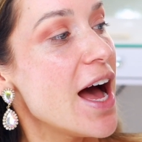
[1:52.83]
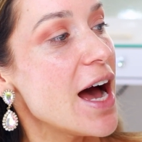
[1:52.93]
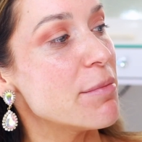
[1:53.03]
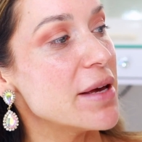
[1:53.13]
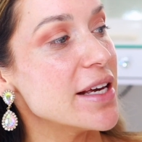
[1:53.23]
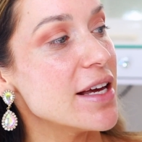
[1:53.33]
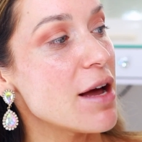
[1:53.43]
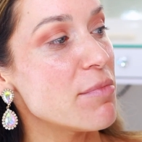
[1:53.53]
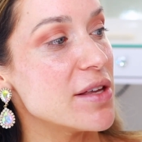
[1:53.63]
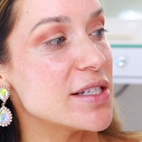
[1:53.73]
I'm picking
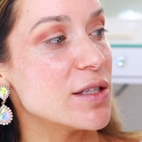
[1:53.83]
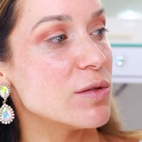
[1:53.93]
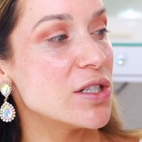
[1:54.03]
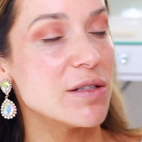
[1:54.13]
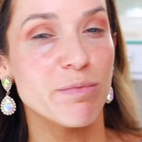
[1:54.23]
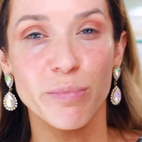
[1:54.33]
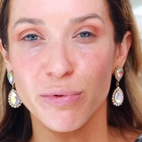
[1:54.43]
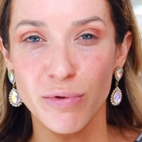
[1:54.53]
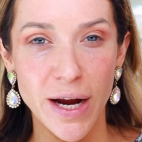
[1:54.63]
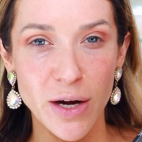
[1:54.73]
up this
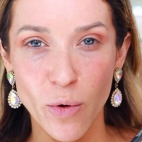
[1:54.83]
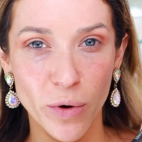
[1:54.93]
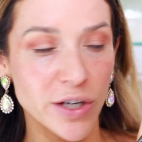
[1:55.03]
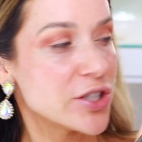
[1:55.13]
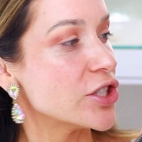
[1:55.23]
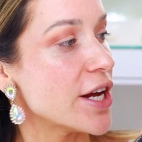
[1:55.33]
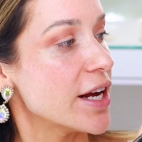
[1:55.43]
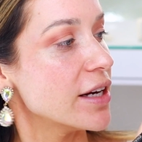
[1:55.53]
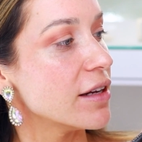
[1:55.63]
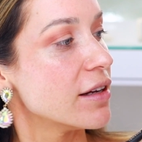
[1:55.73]
bright orange
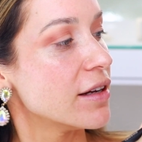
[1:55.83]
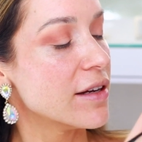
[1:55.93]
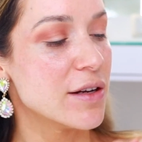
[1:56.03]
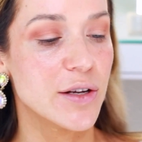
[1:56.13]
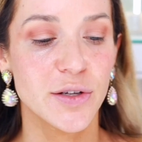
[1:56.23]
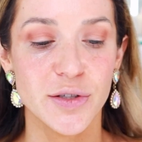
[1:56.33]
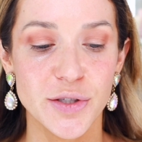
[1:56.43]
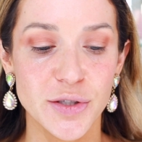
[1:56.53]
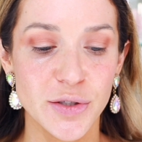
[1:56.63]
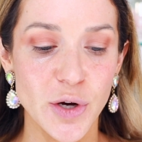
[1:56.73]
shade.
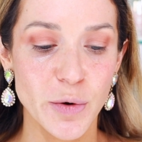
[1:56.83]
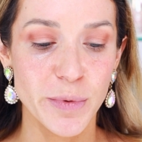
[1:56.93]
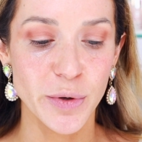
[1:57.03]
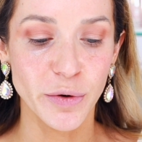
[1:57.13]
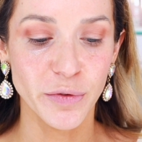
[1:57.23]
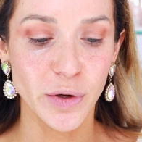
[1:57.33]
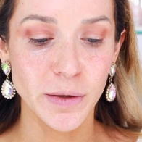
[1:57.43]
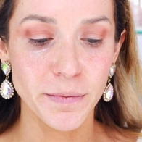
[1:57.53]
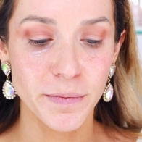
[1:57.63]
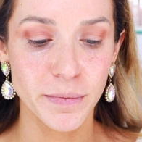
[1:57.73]
So beautiful.